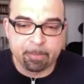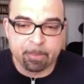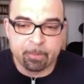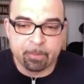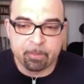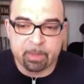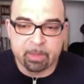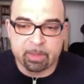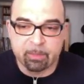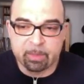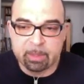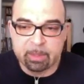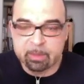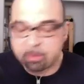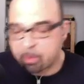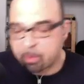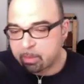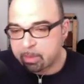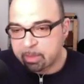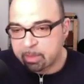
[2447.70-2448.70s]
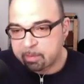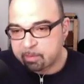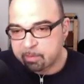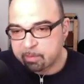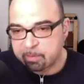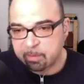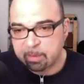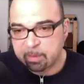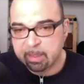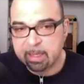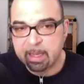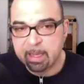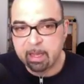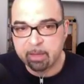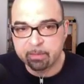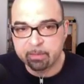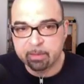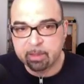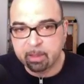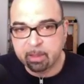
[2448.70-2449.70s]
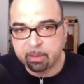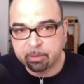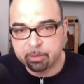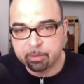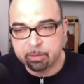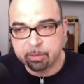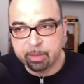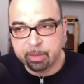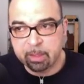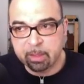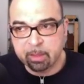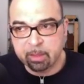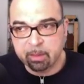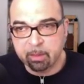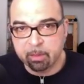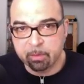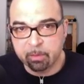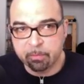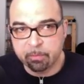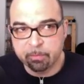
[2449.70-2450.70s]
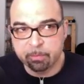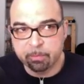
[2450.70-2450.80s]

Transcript: We don't necessarily have the luxury of